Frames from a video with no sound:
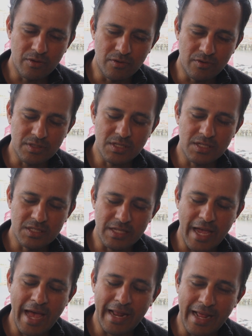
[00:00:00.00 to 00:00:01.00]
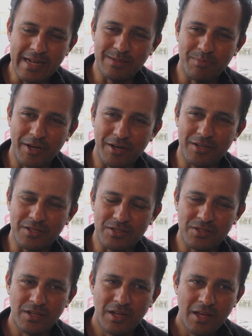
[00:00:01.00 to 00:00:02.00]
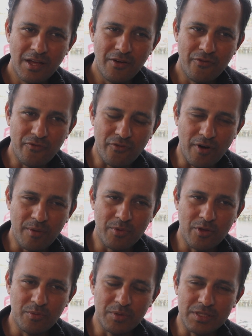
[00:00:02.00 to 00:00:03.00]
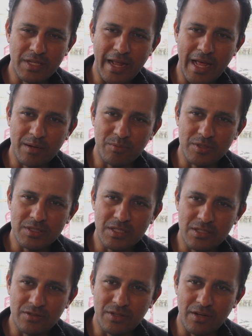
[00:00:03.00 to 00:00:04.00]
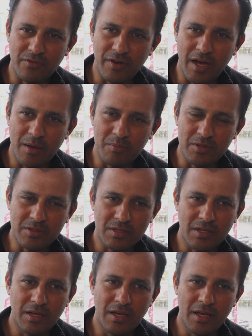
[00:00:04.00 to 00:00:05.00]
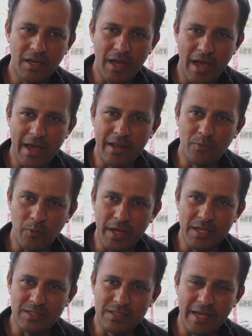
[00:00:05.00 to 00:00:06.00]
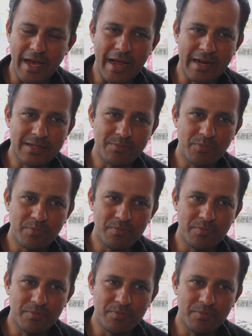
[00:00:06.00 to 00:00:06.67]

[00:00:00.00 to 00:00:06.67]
resistance and antibiotics from humans and animals into the environment in ways that